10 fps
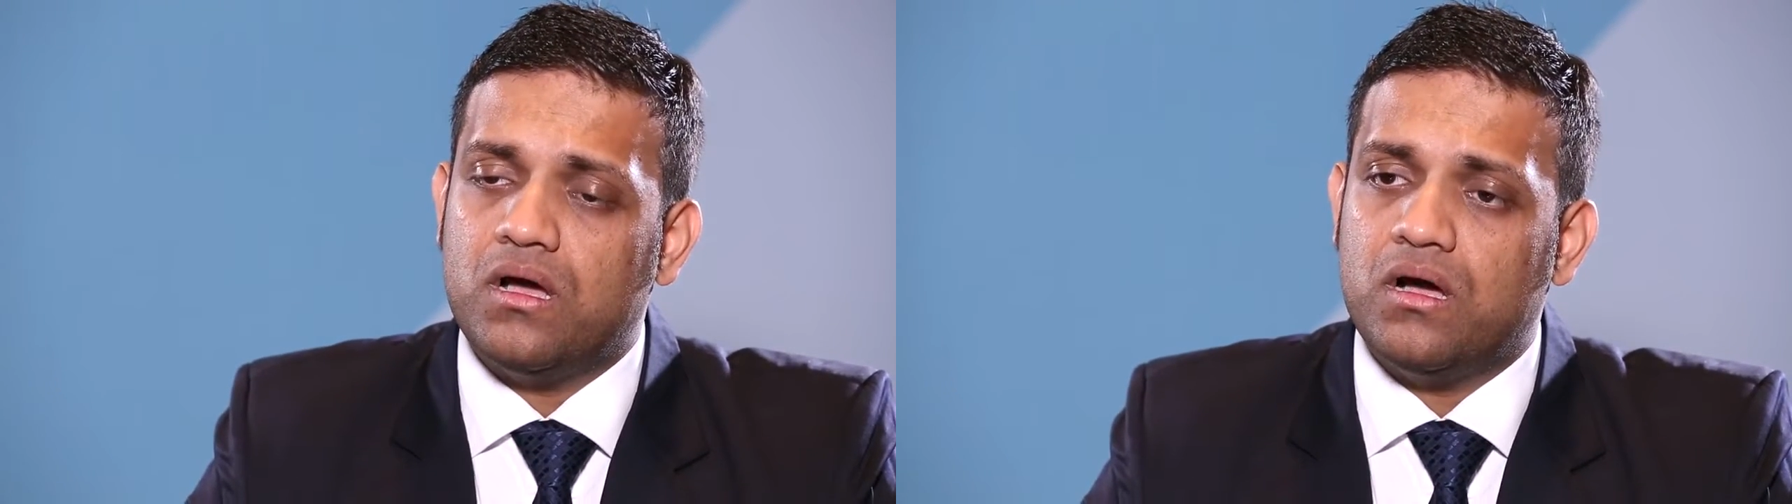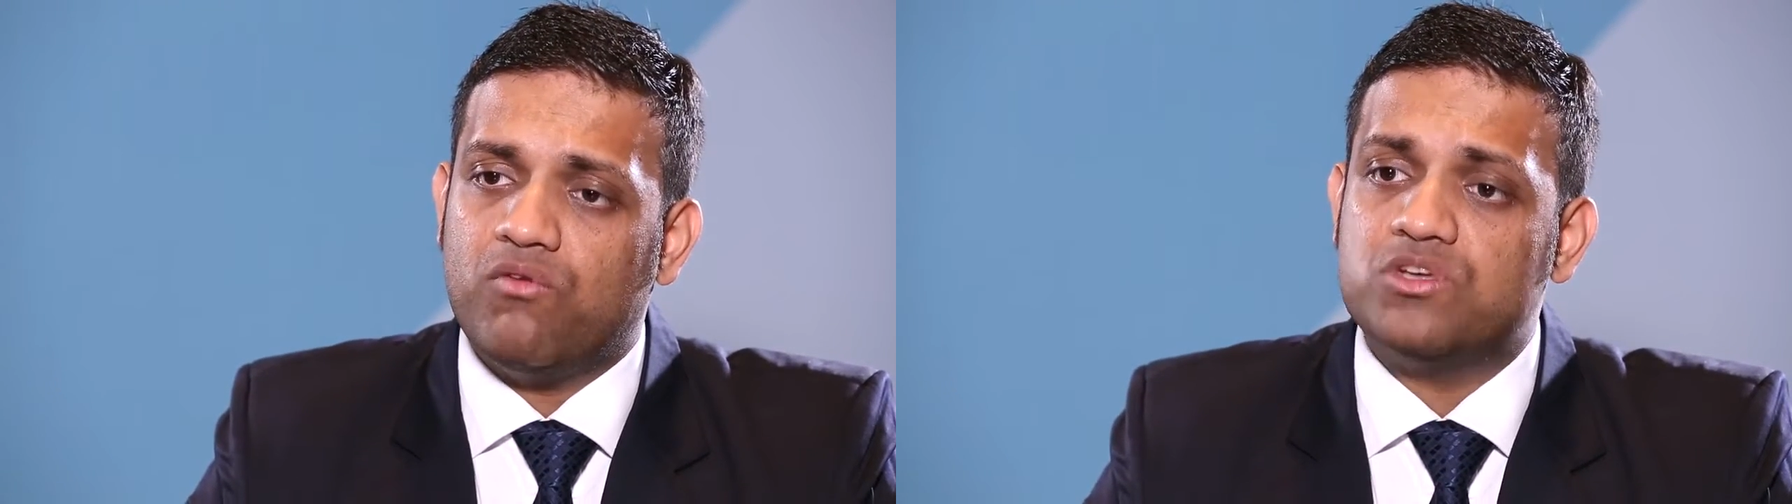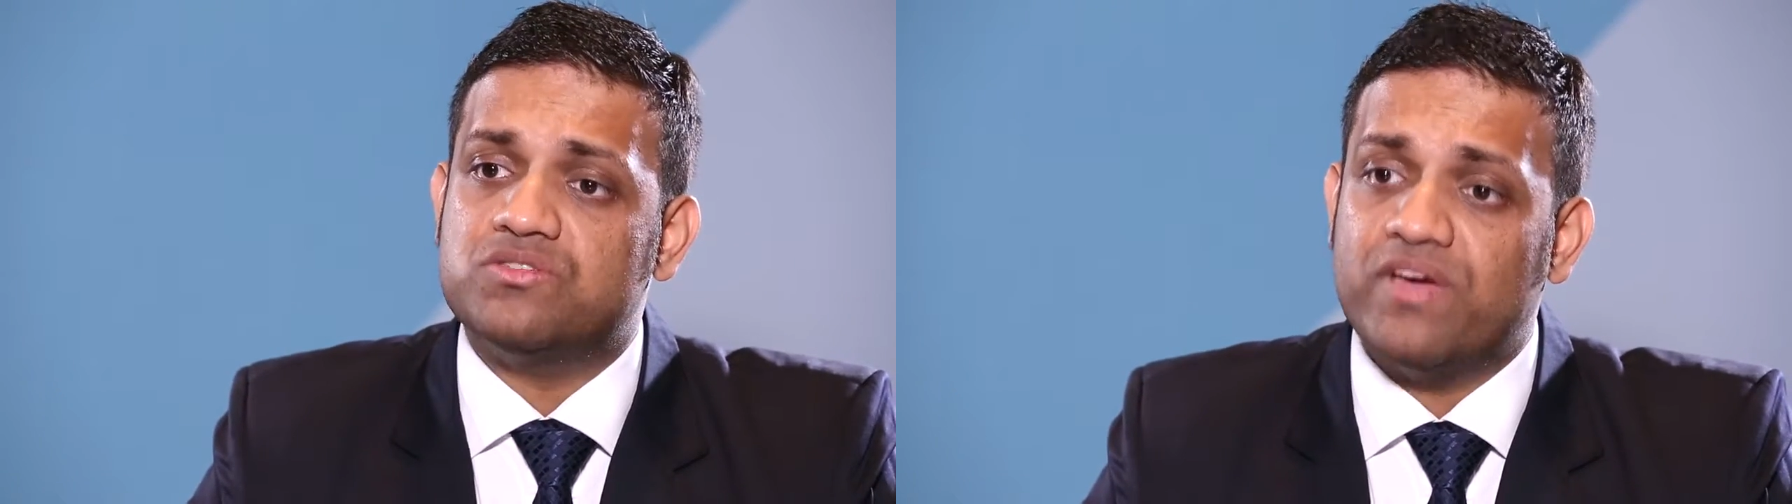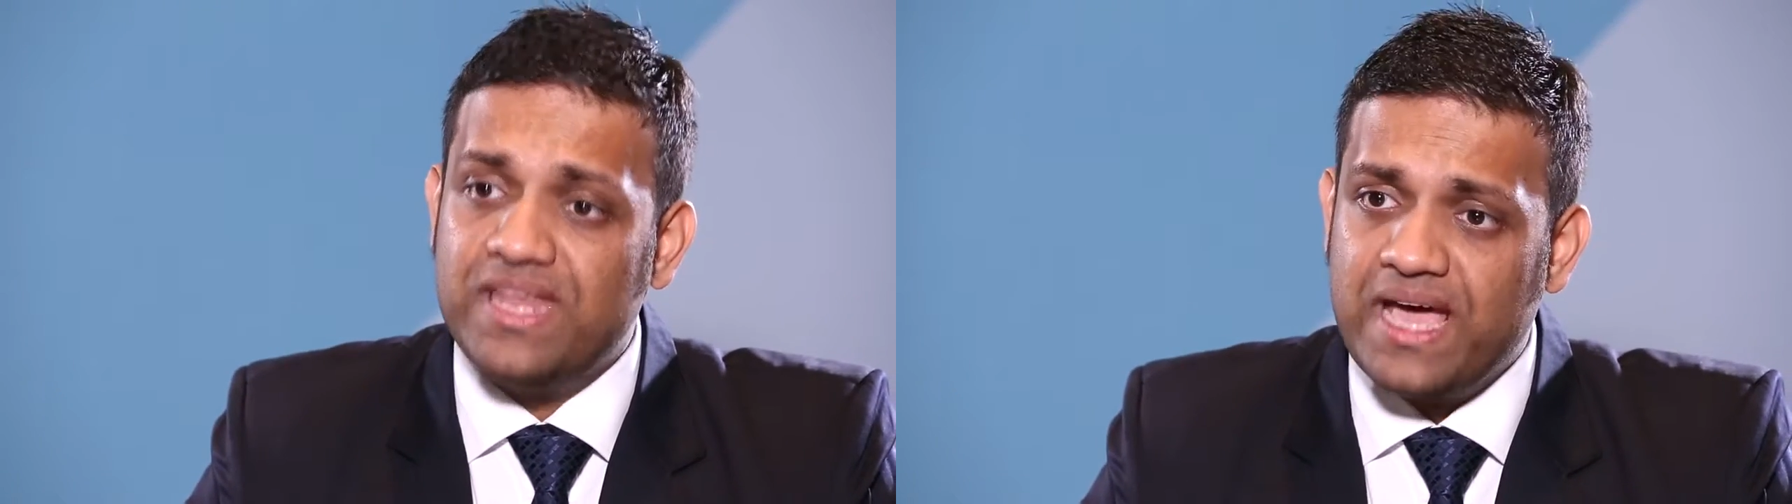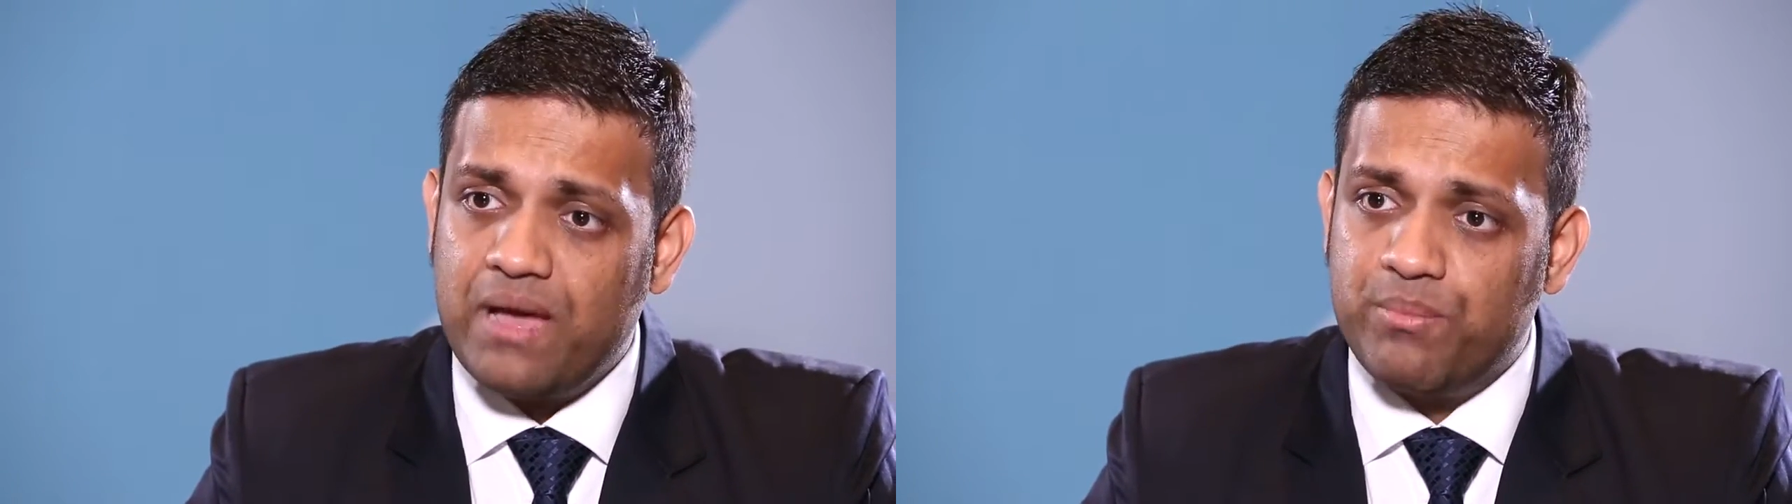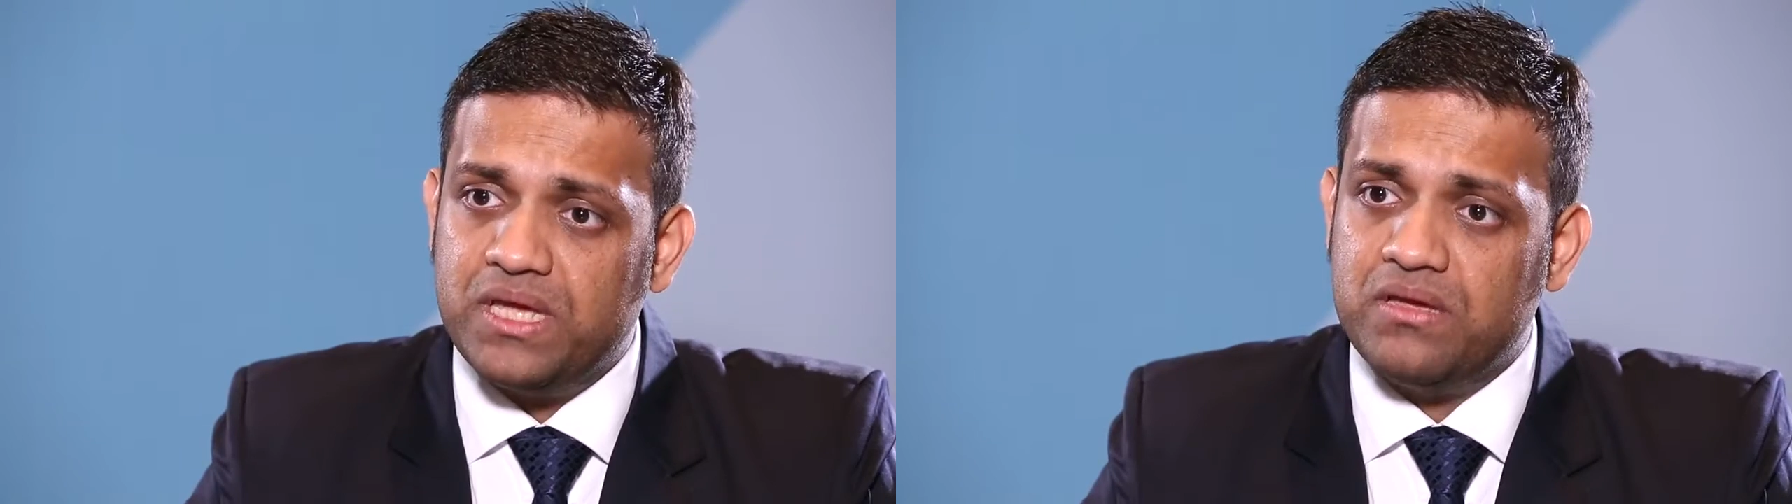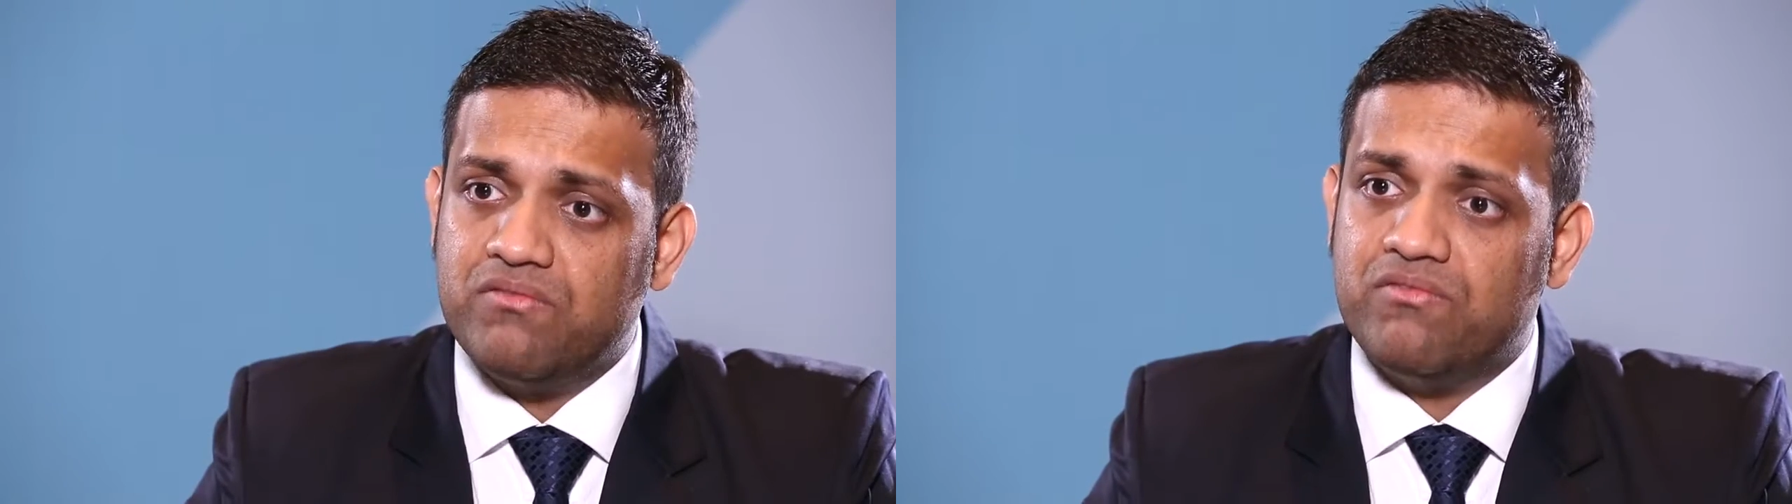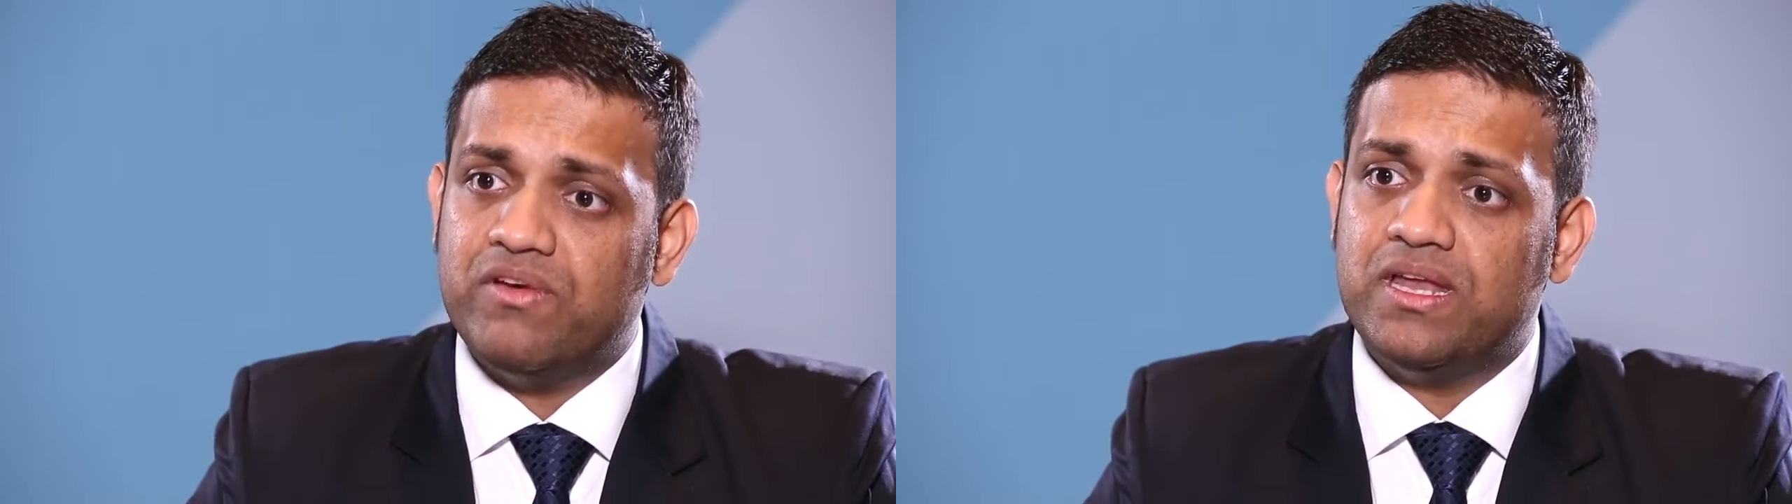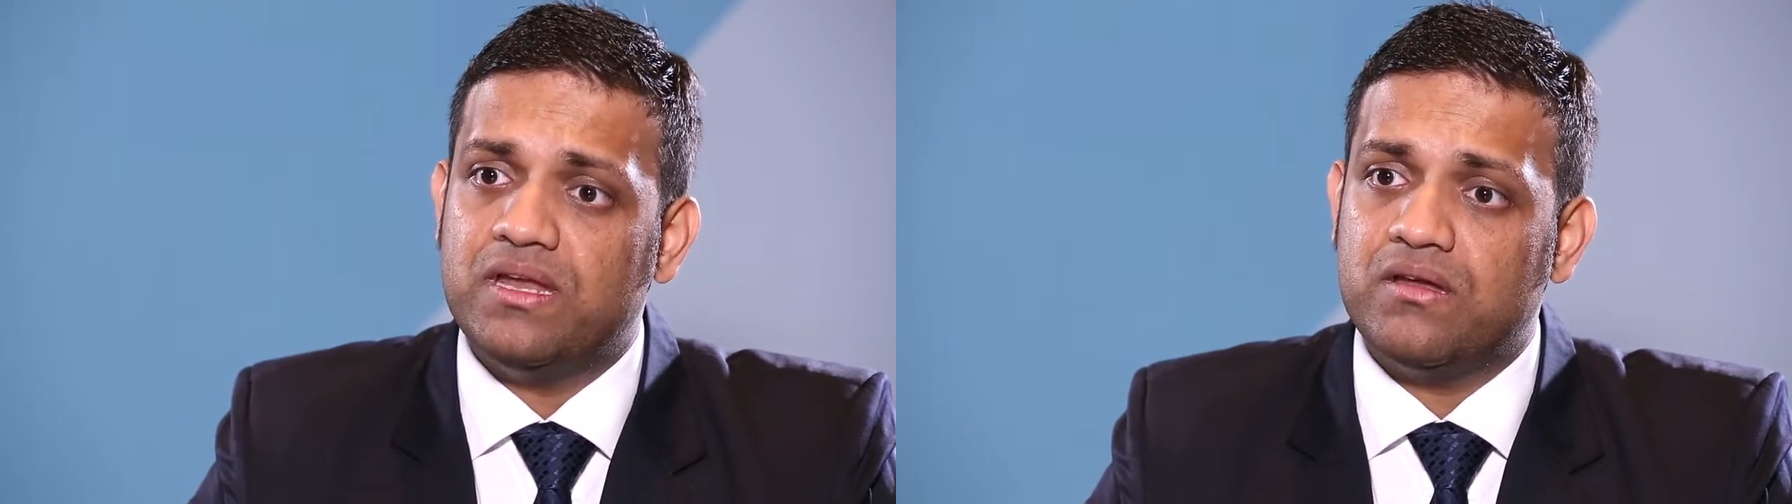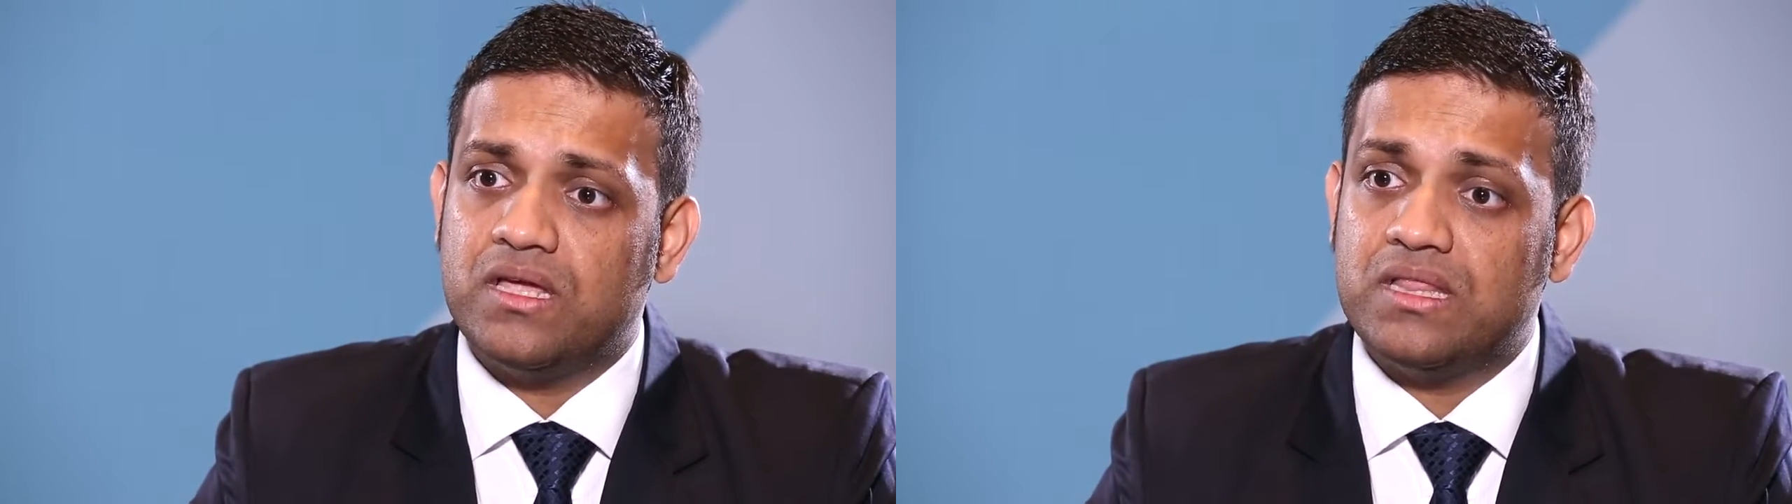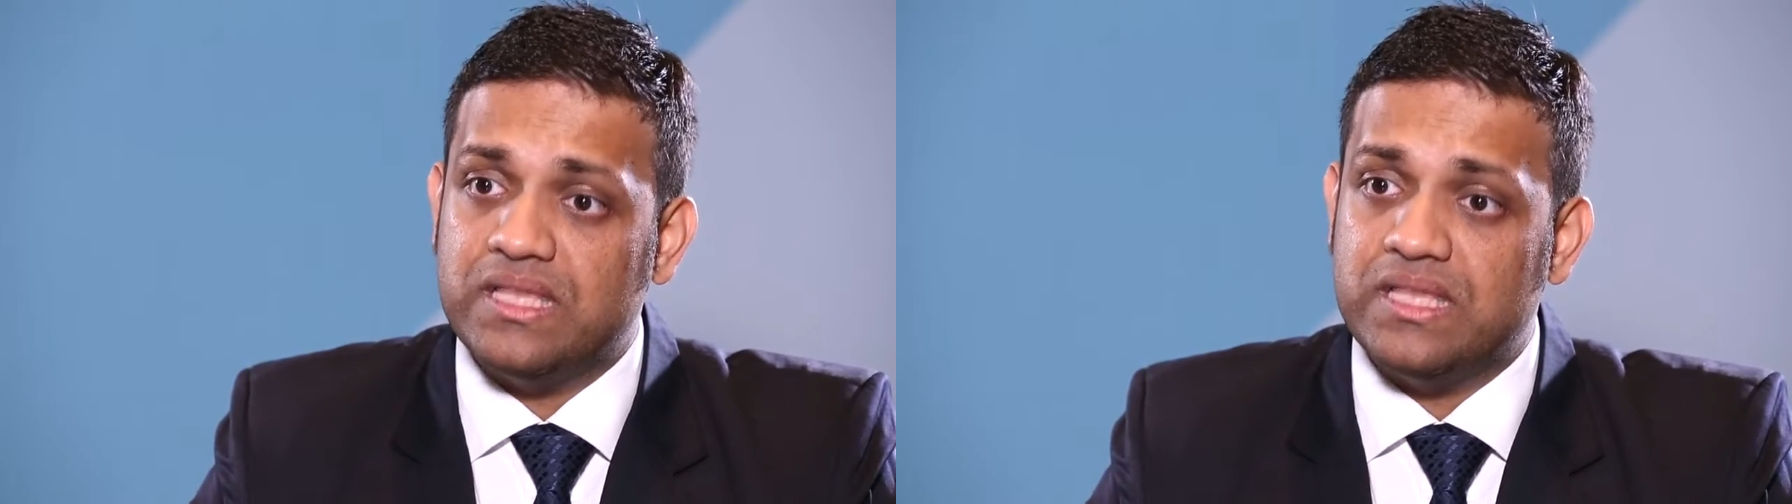was very happy when